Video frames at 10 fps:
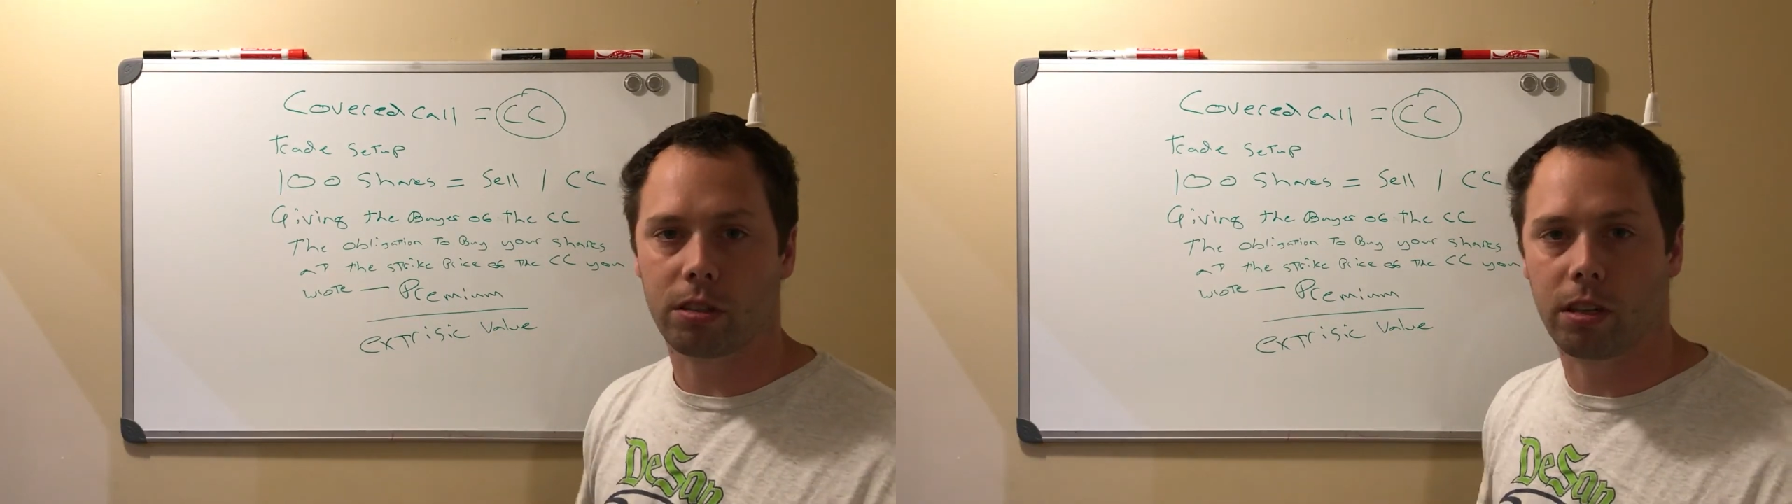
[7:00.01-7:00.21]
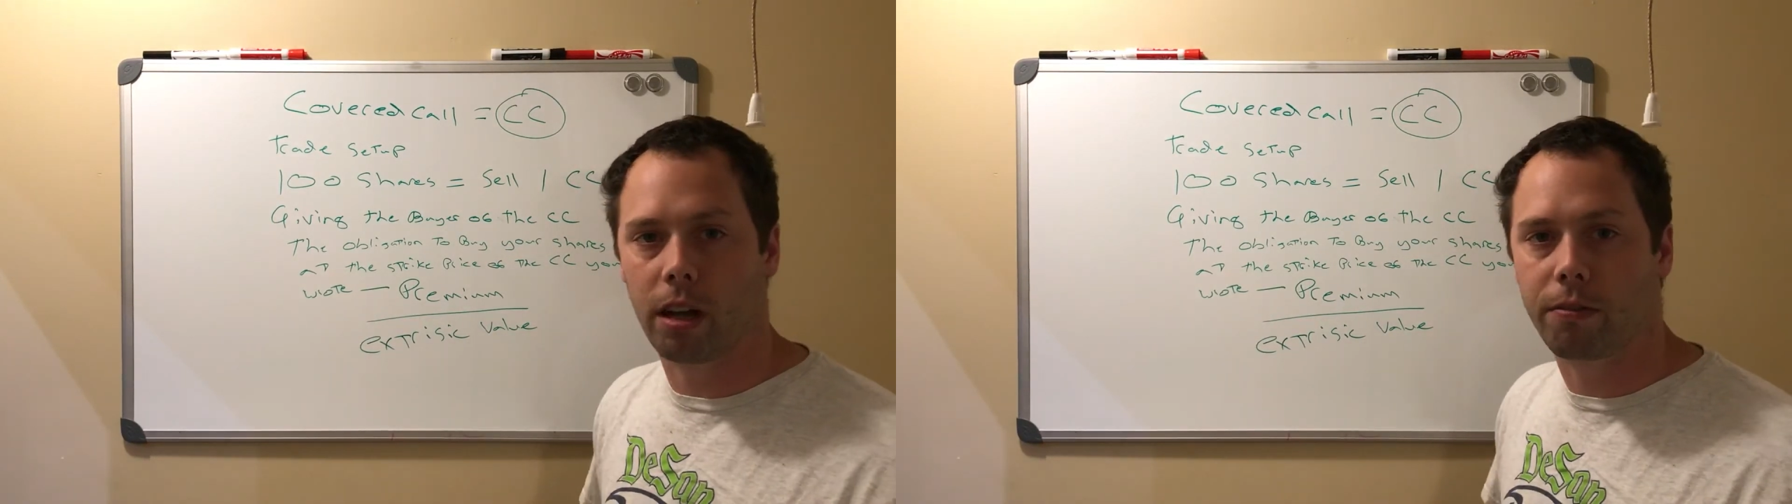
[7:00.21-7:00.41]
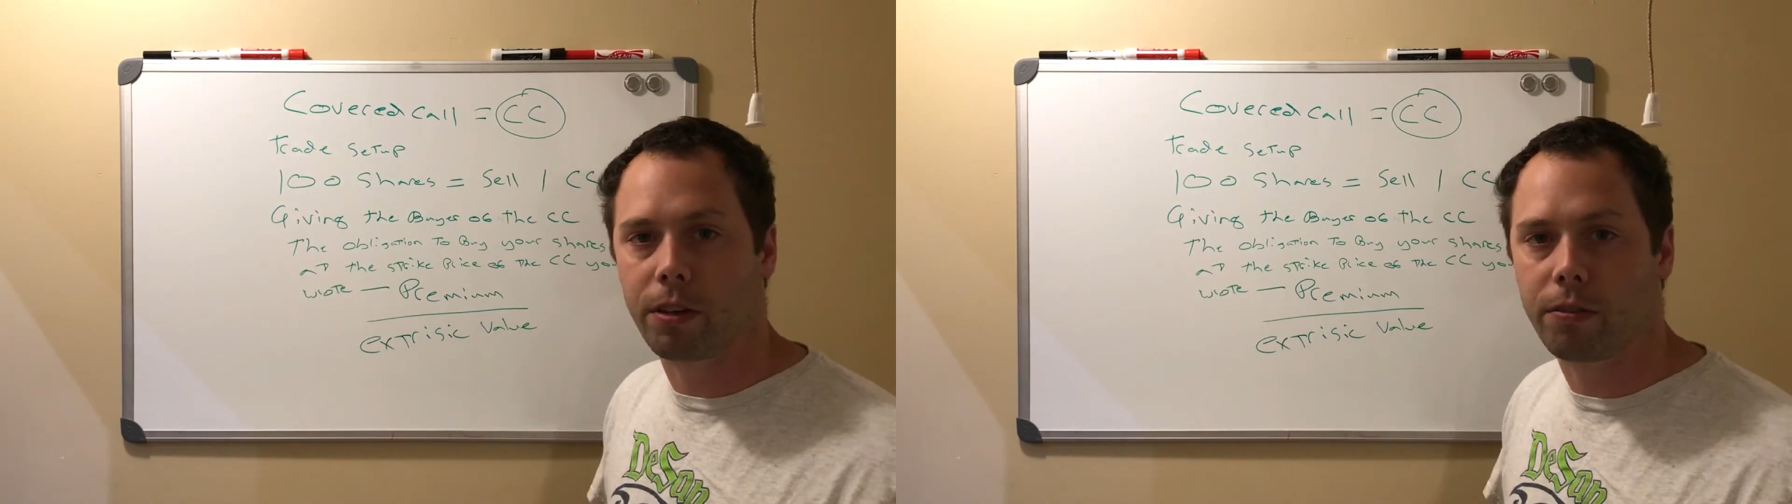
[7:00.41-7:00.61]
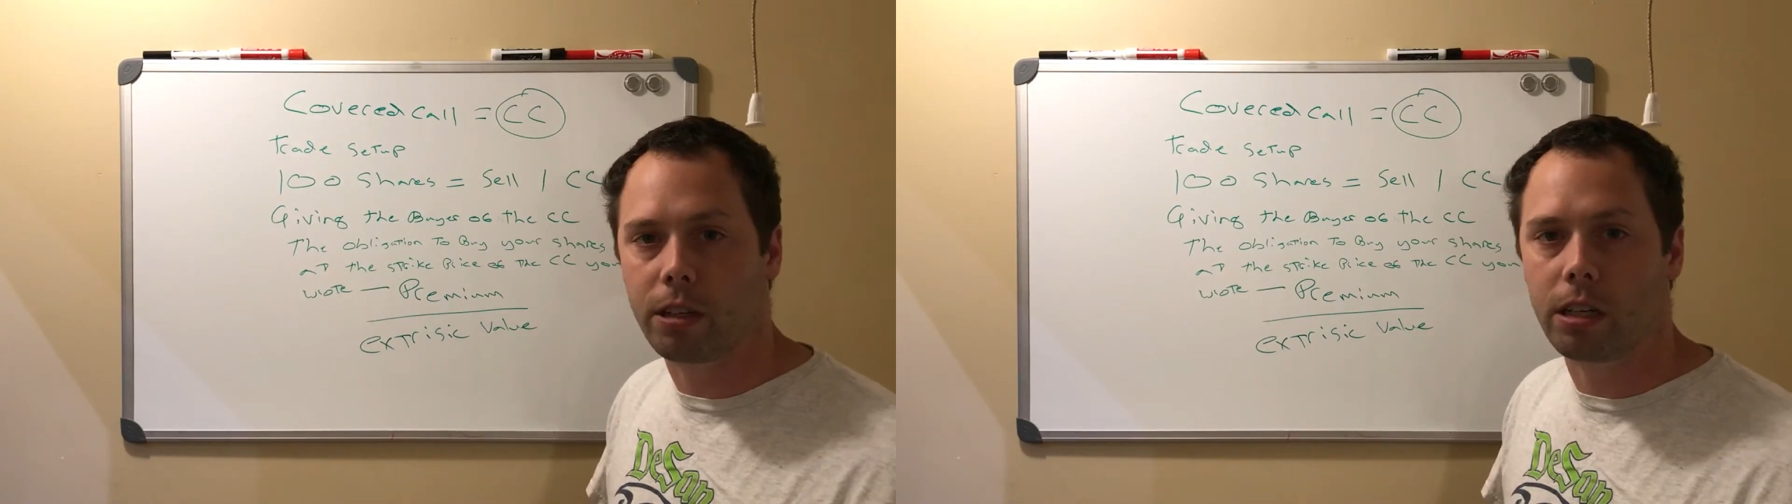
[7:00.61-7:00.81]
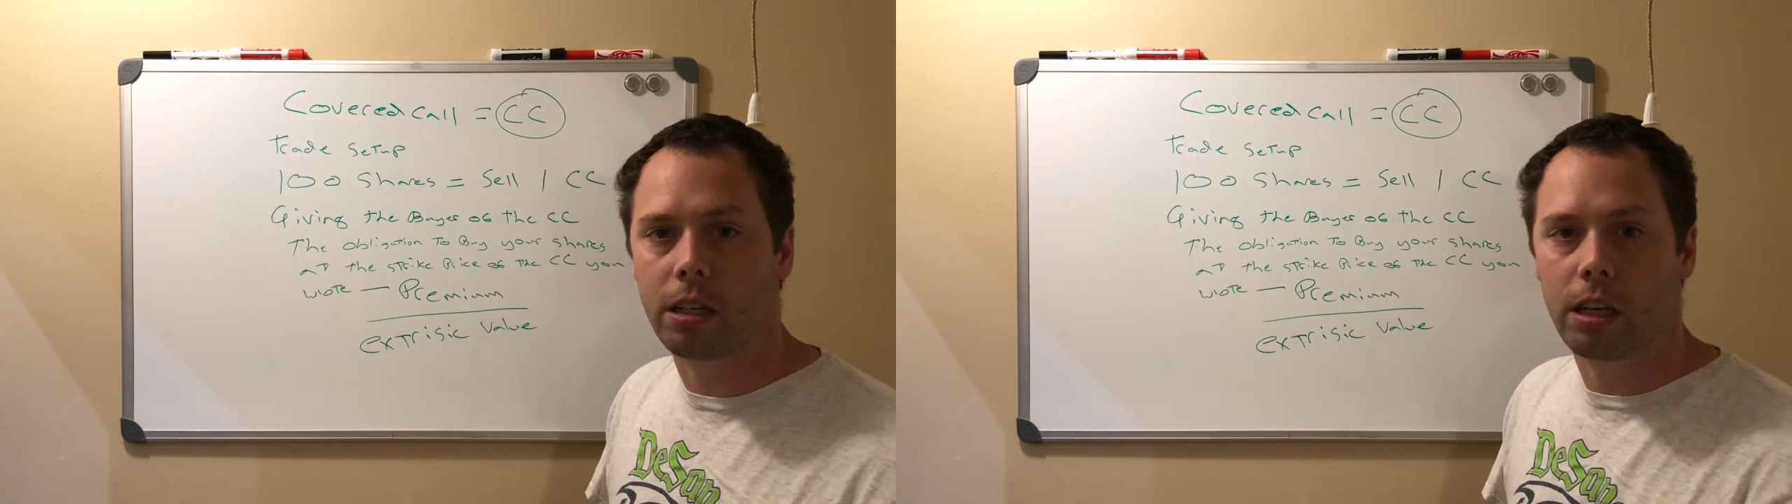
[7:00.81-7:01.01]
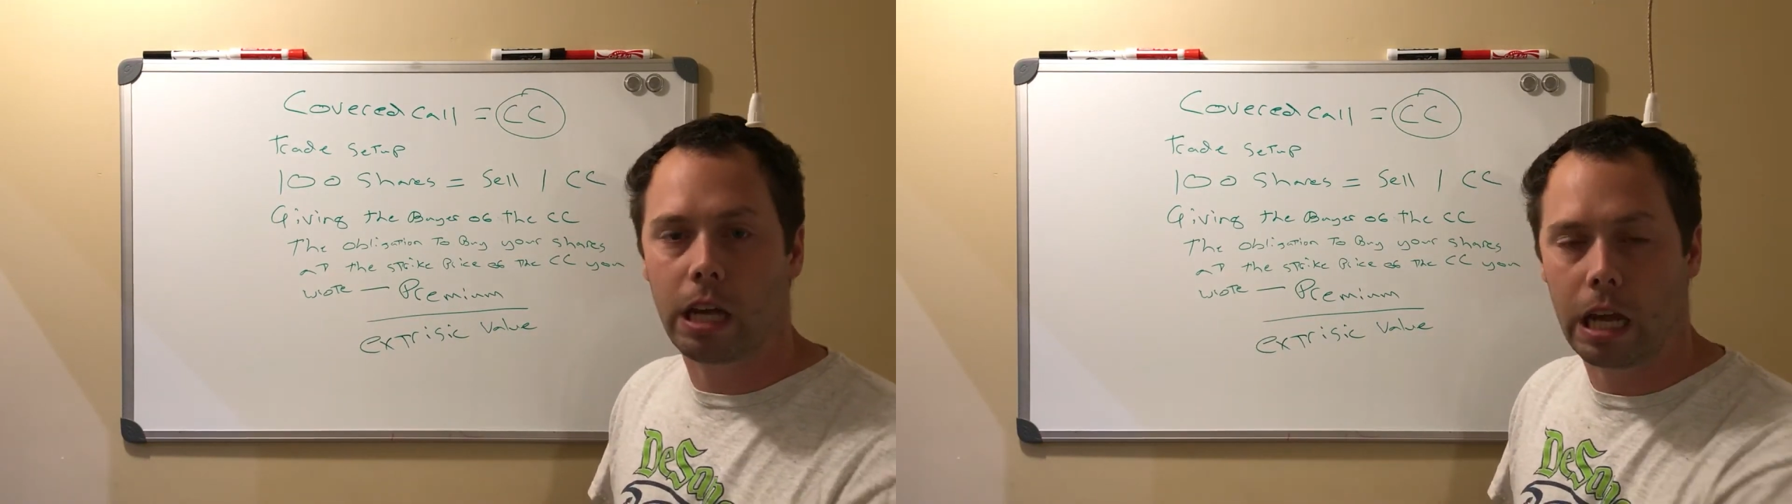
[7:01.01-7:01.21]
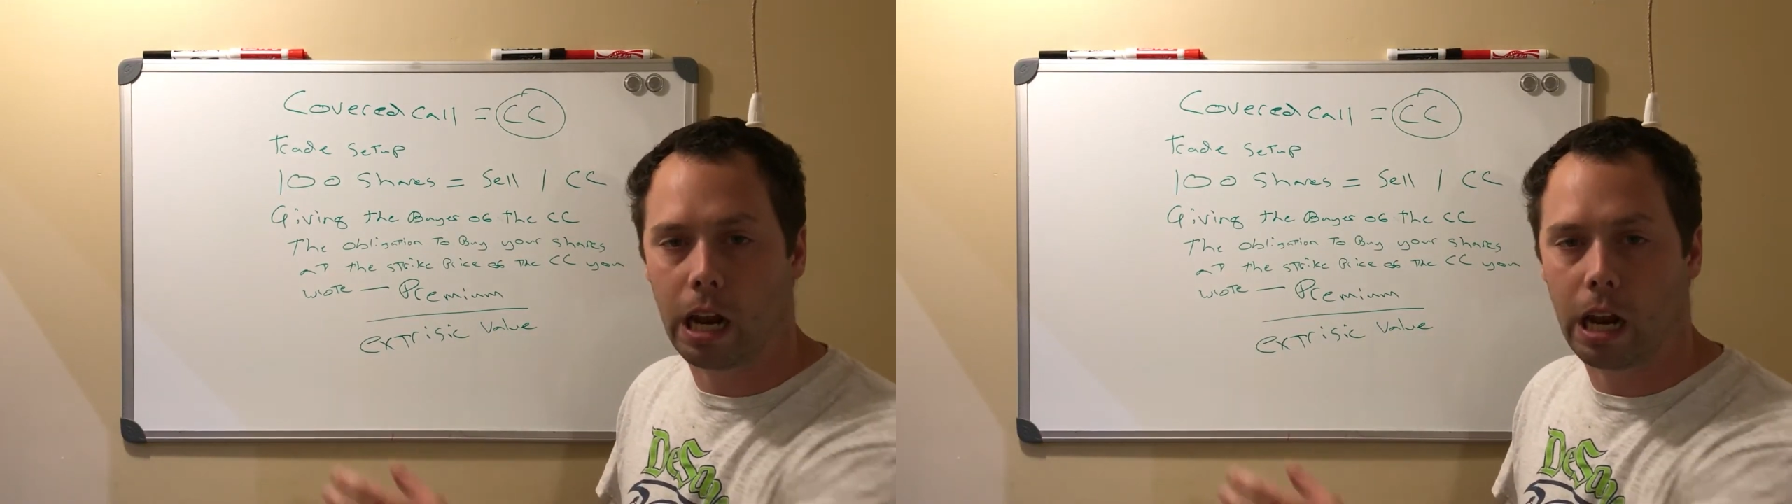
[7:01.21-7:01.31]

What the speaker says: at $9.50, and